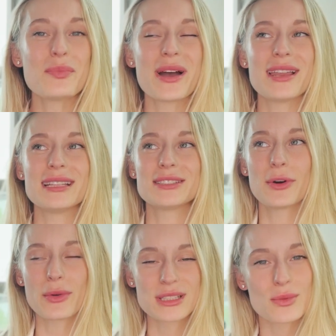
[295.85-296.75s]
but it's
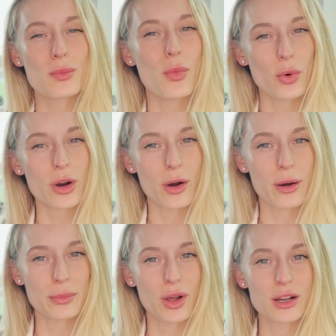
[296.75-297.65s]
focused more
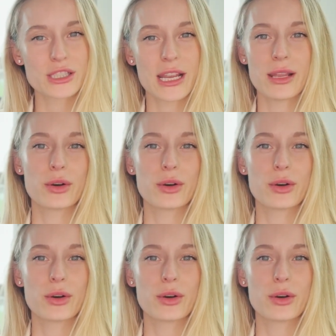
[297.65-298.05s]
on blockchain